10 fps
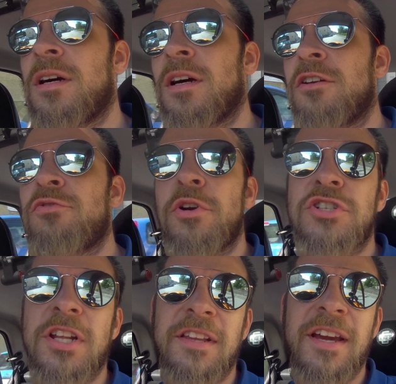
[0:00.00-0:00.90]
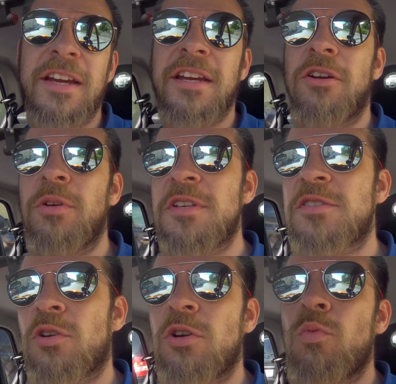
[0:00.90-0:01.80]
Unfortunately, I can only
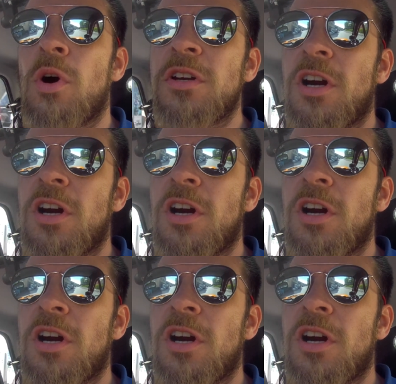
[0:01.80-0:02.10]
store one